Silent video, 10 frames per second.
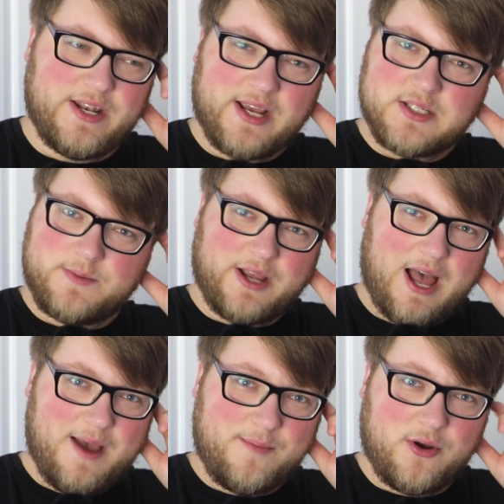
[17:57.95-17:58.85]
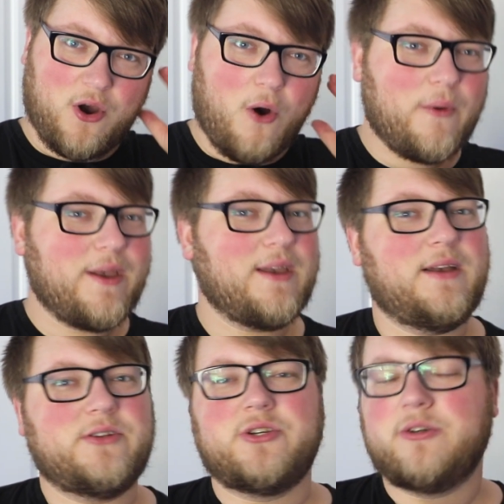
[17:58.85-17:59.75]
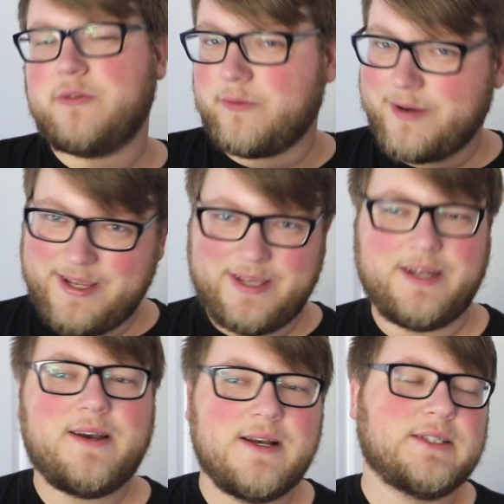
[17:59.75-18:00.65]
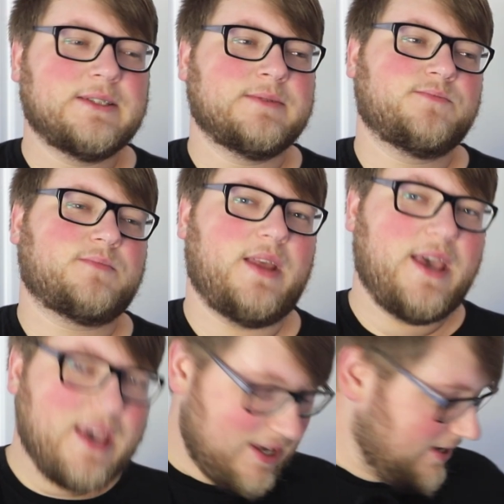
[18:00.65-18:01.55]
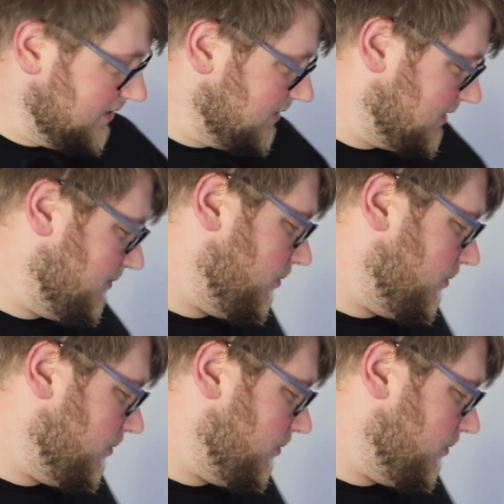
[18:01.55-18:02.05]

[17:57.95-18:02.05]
the next book I'm going to read is